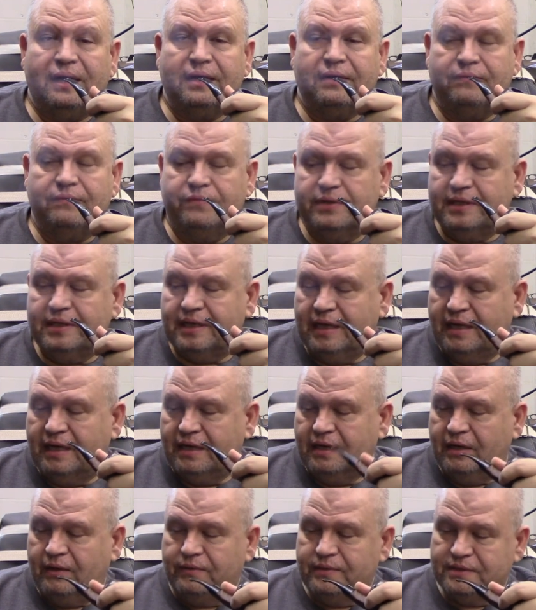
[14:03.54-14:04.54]
I can really
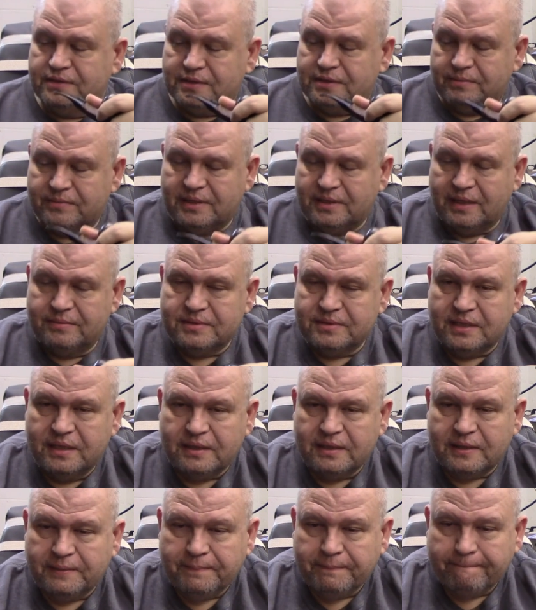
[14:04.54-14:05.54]
get going sometimes, can I?